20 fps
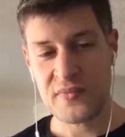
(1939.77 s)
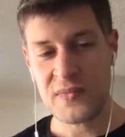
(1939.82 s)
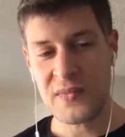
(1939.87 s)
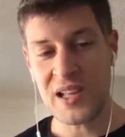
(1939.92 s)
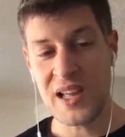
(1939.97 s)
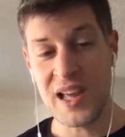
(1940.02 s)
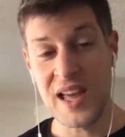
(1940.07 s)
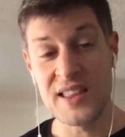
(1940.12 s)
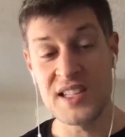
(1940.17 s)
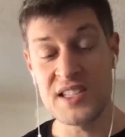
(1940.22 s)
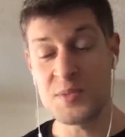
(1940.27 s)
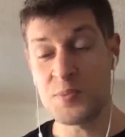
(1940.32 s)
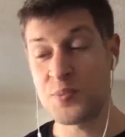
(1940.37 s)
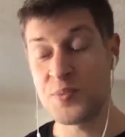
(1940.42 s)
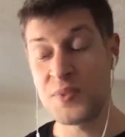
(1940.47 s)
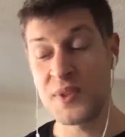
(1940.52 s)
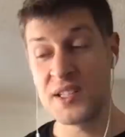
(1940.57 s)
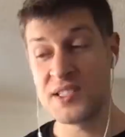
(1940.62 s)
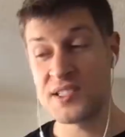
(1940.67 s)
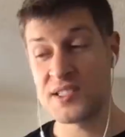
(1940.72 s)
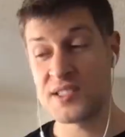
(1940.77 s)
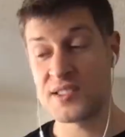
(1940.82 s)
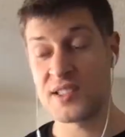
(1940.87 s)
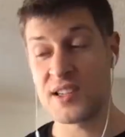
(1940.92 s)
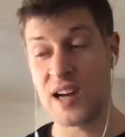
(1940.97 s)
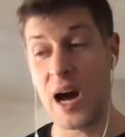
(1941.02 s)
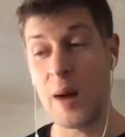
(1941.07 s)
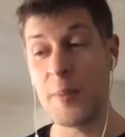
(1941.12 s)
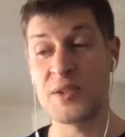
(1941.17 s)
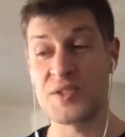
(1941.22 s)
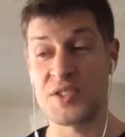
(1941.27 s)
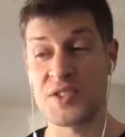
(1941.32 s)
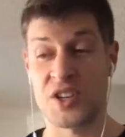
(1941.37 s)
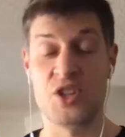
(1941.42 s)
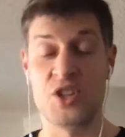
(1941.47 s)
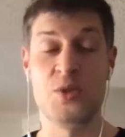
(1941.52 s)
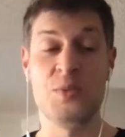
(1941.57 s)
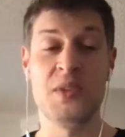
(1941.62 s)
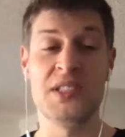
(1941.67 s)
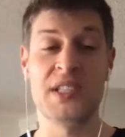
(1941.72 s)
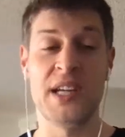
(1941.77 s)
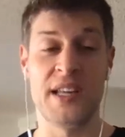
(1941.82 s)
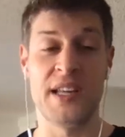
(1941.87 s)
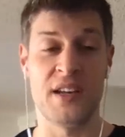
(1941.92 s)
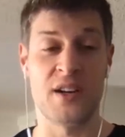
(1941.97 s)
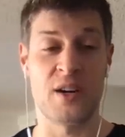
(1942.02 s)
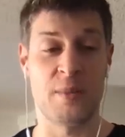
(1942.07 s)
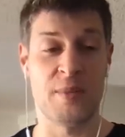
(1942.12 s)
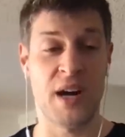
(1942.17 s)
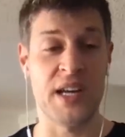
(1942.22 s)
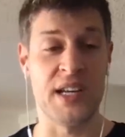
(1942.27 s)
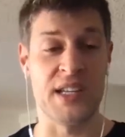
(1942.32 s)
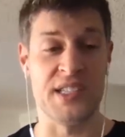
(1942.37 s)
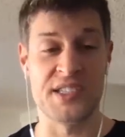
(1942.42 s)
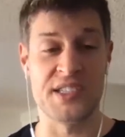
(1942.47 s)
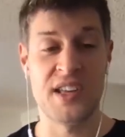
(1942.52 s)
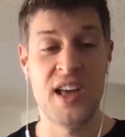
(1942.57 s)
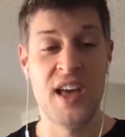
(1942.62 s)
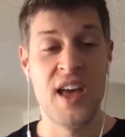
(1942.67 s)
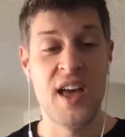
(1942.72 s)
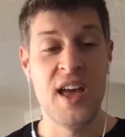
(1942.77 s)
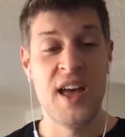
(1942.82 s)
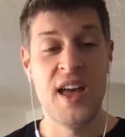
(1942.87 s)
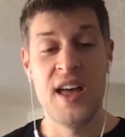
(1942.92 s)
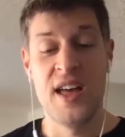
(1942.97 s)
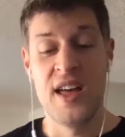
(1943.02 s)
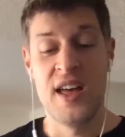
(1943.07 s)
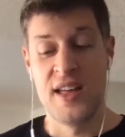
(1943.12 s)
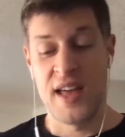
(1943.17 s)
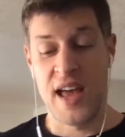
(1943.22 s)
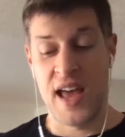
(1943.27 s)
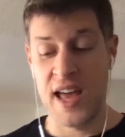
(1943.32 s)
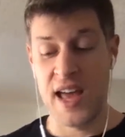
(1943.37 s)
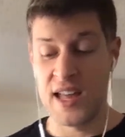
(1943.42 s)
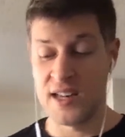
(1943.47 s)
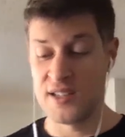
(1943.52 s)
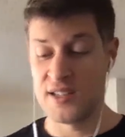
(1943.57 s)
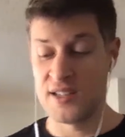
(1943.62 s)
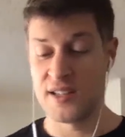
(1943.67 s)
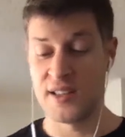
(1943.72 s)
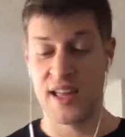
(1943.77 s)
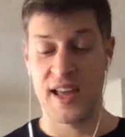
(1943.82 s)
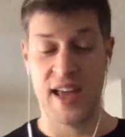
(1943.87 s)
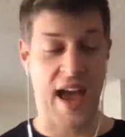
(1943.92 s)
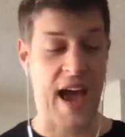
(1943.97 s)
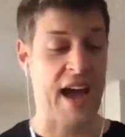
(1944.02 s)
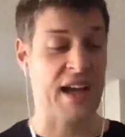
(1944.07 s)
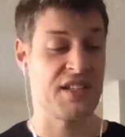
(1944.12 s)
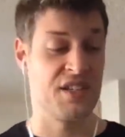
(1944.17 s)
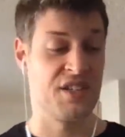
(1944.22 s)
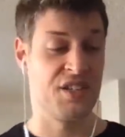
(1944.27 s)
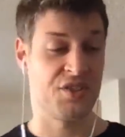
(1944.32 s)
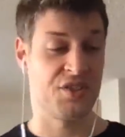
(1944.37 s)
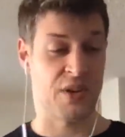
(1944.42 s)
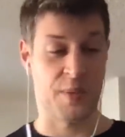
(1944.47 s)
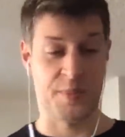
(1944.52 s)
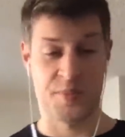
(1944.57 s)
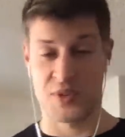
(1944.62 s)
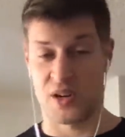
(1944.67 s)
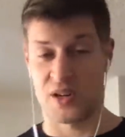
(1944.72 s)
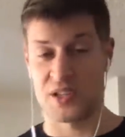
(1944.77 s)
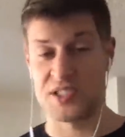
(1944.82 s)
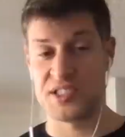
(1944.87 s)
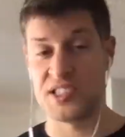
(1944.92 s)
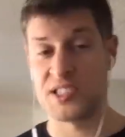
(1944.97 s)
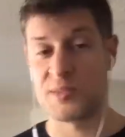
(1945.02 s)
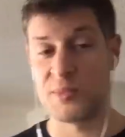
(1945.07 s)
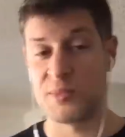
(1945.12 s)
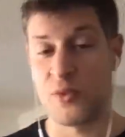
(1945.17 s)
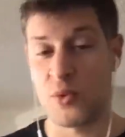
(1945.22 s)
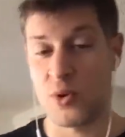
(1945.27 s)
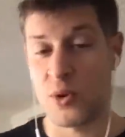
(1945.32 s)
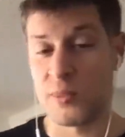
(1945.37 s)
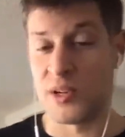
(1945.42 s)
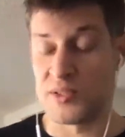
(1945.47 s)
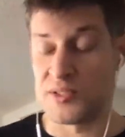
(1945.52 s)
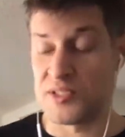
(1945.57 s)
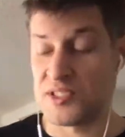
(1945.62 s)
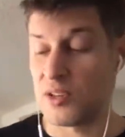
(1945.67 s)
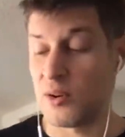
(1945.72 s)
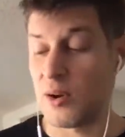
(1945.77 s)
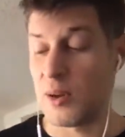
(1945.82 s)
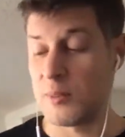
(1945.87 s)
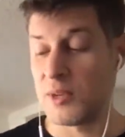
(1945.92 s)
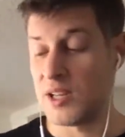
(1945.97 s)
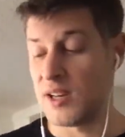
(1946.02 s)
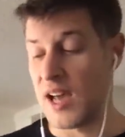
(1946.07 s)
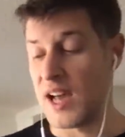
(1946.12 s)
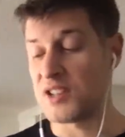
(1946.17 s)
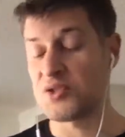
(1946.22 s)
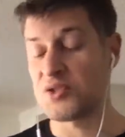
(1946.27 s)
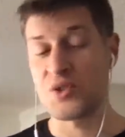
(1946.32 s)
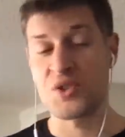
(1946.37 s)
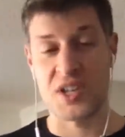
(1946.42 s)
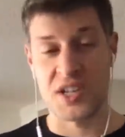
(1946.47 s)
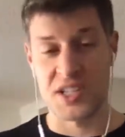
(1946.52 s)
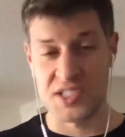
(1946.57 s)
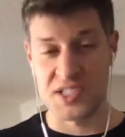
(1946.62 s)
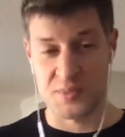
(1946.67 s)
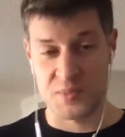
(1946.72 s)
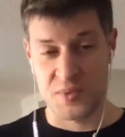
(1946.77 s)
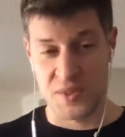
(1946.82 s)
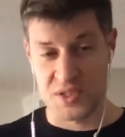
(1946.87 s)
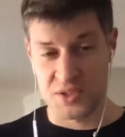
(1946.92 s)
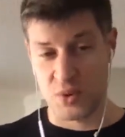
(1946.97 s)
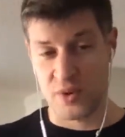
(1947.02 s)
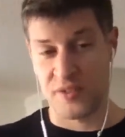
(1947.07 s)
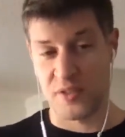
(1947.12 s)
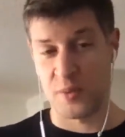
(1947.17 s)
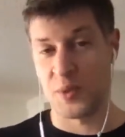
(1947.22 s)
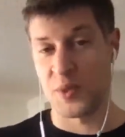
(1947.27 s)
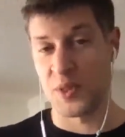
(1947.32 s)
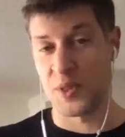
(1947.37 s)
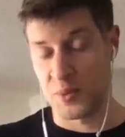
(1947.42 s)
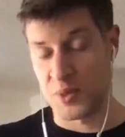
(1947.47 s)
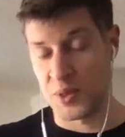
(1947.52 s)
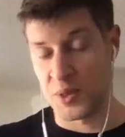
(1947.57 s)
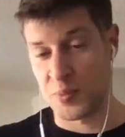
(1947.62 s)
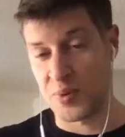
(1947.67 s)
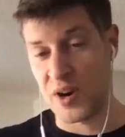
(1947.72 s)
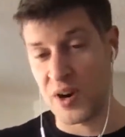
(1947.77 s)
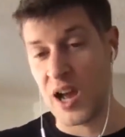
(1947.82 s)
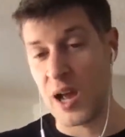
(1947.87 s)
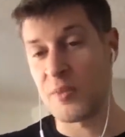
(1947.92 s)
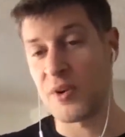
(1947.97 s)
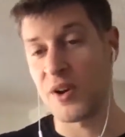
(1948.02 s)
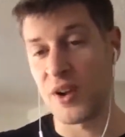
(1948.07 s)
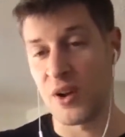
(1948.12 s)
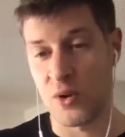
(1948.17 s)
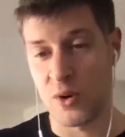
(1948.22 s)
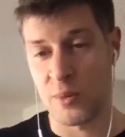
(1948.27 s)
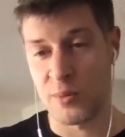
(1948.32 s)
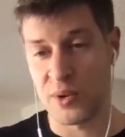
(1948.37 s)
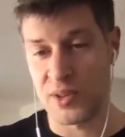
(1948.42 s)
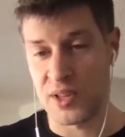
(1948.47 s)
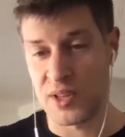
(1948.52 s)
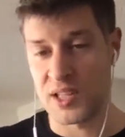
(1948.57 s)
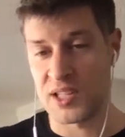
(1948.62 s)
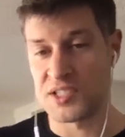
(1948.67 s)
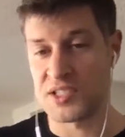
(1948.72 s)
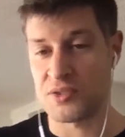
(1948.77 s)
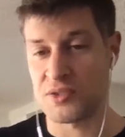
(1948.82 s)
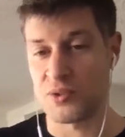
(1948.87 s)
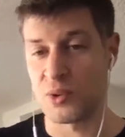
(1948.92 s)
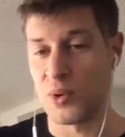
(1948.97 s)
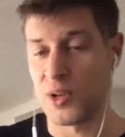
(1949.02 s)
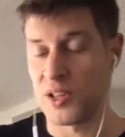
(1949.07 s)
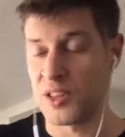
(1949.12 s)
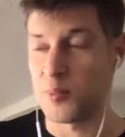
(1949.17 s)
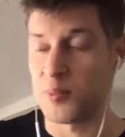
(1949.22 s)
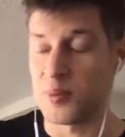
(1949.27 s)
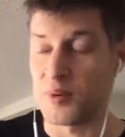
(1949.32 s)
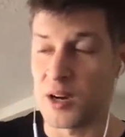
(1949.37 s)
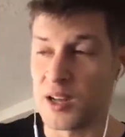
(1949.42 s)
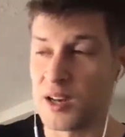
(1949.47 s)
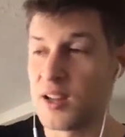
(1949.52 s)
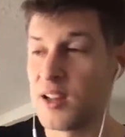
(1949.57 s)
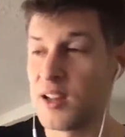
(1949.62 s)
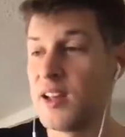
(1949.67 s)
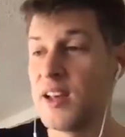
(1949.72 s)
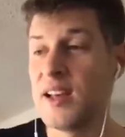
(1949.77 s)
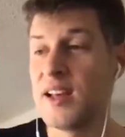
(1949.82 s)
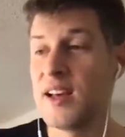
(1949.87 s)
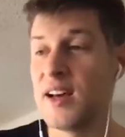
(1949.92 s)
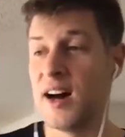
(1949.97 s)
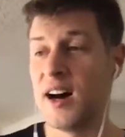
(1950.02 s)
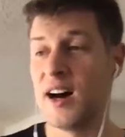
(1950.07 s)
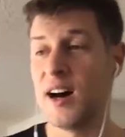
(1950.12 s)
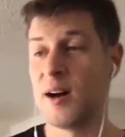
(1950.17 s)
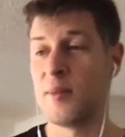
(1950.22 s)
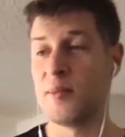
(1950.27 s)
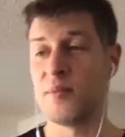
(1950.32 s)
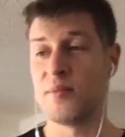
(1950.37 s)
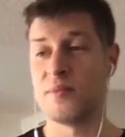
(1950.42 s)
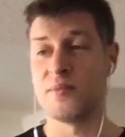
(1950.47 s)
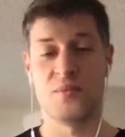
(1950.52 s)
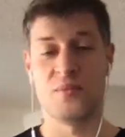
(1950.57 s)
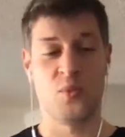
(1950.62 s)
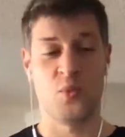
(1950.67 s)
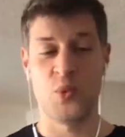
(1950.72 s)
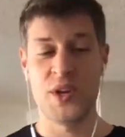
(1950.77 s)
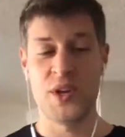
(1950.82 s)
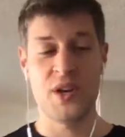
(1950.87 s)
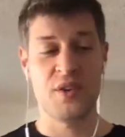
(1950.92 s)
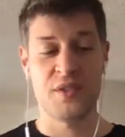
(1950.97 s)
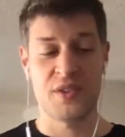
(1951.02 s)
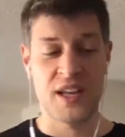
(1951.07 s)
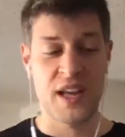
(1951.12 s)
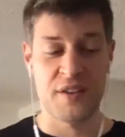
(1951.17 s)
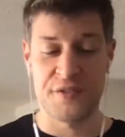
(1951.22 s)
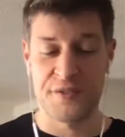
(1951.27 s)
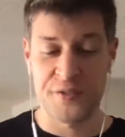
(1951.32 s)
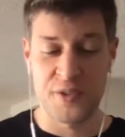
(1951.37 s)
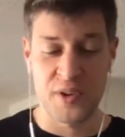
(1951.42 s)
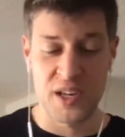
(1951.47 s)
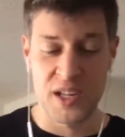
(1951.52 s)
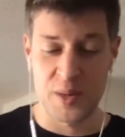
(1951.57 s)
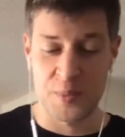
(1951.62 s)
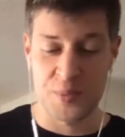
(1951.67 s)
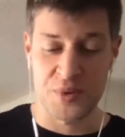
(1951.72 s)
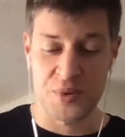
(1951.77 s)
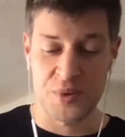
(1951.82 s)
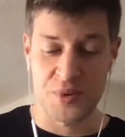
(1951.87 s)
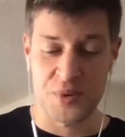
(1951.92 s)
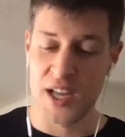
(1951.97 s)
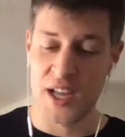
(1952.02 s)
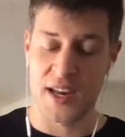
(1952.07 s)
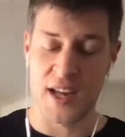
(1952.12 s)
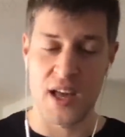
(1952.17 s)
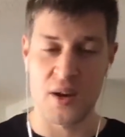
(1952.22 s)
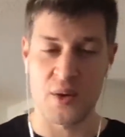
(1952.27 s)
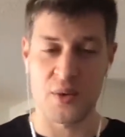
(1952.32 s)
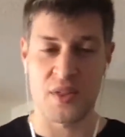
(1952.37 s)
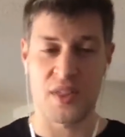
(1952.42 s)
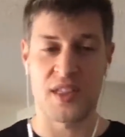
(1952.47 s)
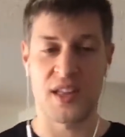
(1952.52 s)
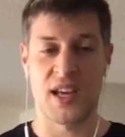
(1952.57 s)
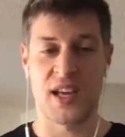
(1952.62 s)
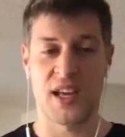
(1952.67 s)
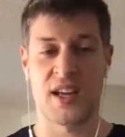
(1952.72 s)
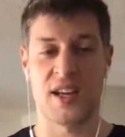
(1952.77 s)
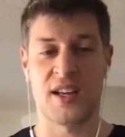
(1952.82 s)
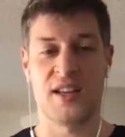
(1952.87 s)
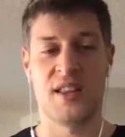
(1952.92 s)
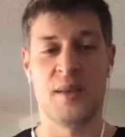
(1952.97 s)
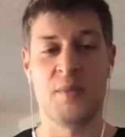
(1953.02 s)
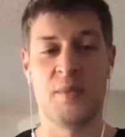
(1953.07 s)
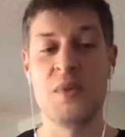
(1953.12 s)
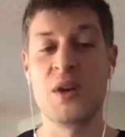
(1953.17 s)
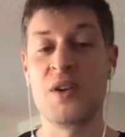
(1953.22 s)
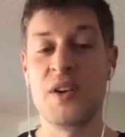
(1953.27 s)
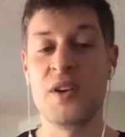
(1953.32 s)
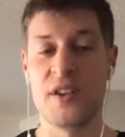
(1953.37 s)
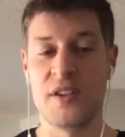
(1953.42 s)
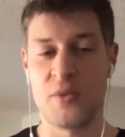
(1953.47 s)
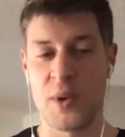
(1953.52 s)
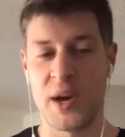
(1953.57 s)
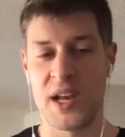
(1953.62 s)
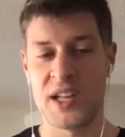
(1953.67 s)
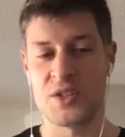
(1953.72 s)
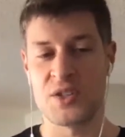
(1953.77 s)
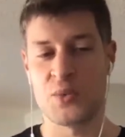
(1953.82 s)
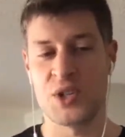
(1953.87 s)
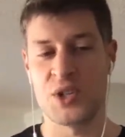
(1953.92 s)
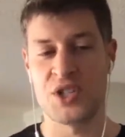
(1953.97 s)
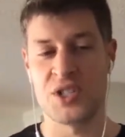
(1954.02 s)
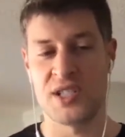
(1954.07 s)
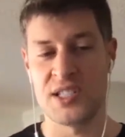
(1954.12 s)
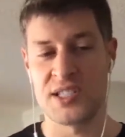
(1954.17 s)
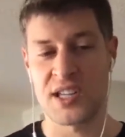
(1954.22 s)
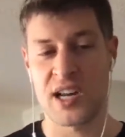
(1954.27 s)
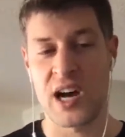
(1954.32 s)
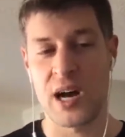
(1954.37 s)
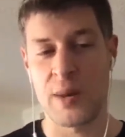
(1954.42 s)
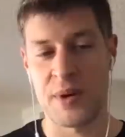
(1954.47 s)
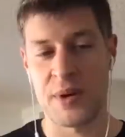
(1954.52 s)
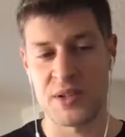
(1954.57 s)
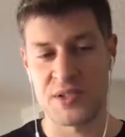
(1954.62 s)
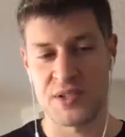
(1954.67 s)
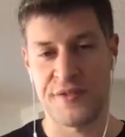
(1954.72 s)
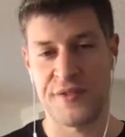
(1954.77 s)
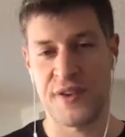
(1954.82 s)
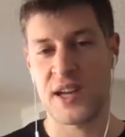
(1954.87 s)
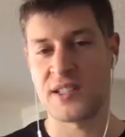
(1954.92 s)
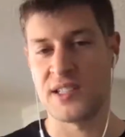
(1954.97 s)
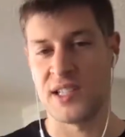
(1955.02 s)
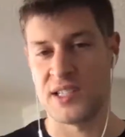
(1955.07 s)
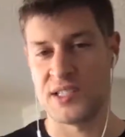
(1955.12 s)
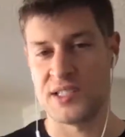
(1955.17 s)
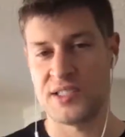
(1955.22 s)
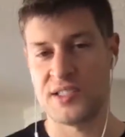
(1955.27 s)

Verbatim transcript: And these, these compounds accumulate in our bodies and they act to disrupt our system of hormones. So, I mean, estrogen is the sort of the, the primary hormone that they screw with, but um, we don't yet fully appreciate, I don't think, the myriad of ways in which these compounds affect us.